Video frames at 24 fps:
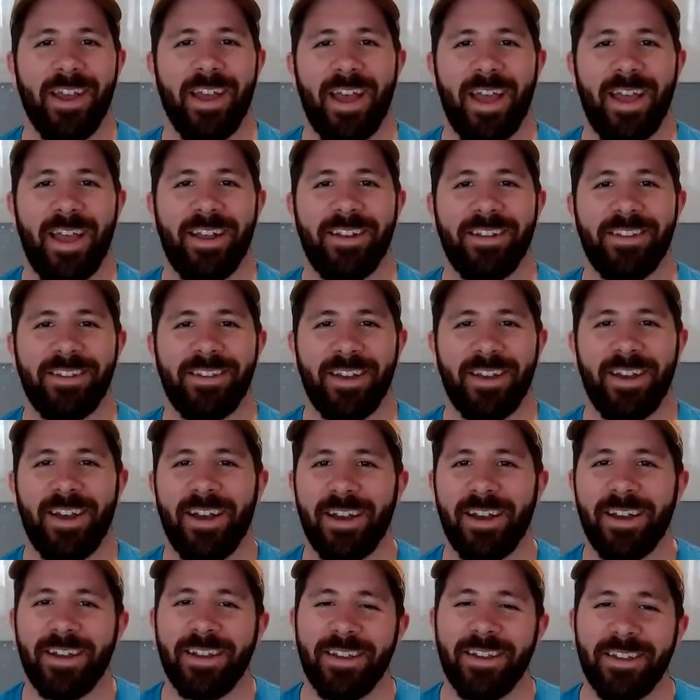And
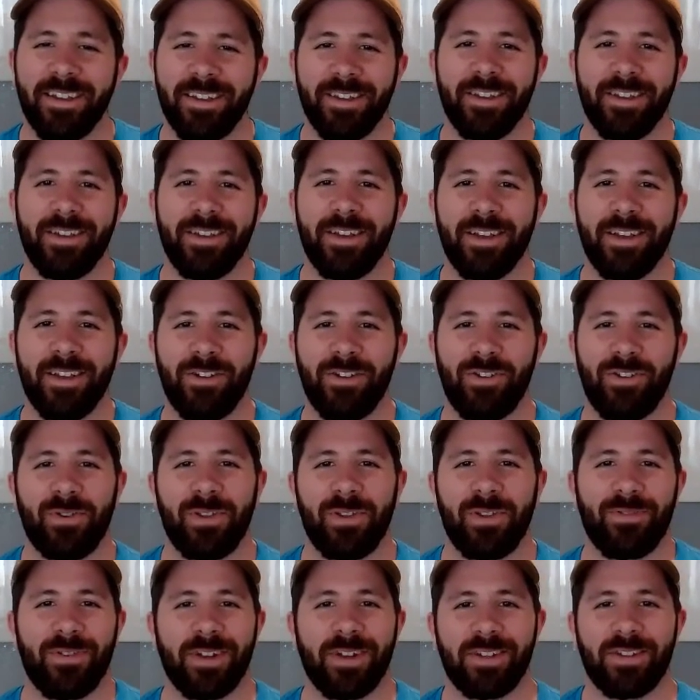enjoy
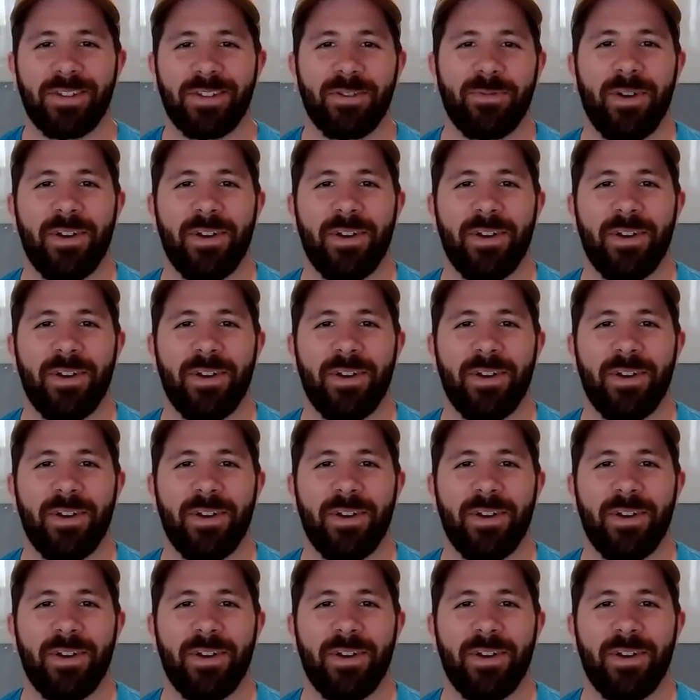the rest of